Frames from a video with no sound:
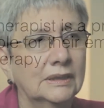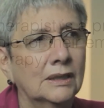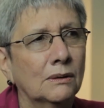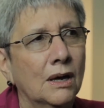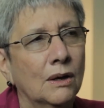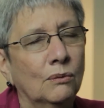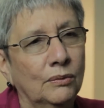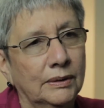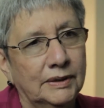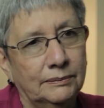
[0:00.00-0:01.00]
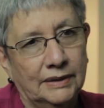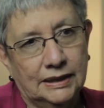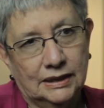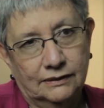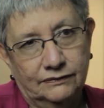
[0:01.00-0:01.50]
know, women may
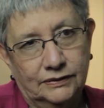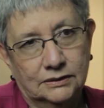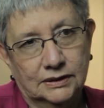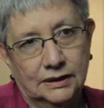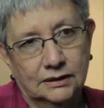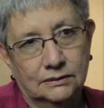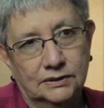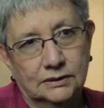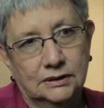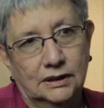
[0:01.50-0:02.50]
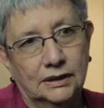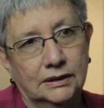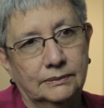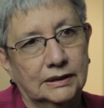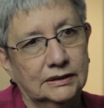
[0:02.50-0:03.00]
not feel comfortable in talking
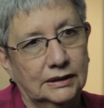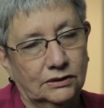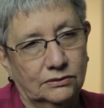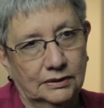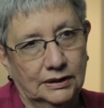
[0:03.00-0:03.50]
about sexual